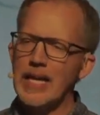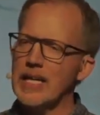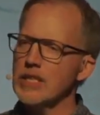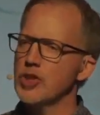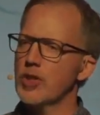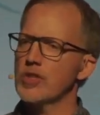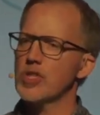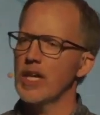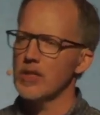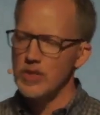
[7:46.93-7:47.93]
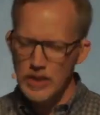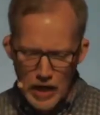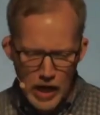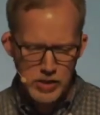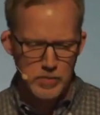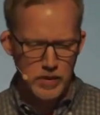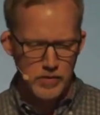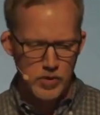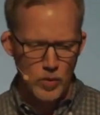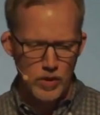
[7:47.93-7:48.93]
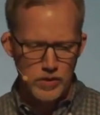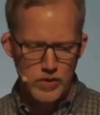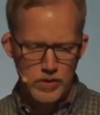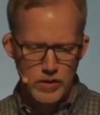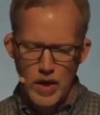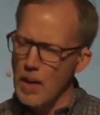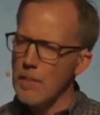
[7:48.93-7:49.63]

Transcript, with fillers: I guess you could say it's a gospel of sorts,